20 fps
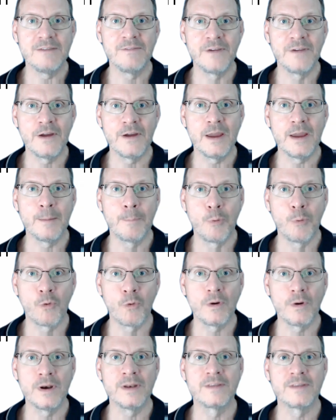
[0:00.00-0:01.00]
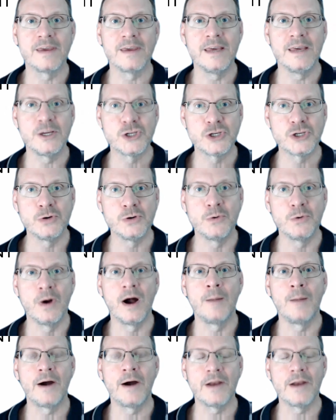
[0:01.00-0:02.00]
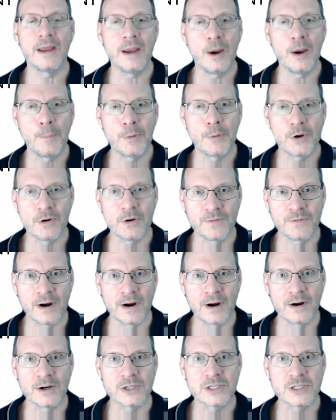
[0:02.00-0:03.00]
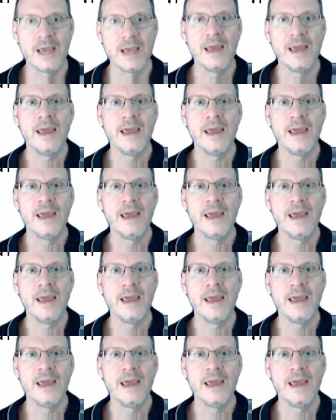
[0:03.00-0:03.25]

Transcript: very important issue about air purifiers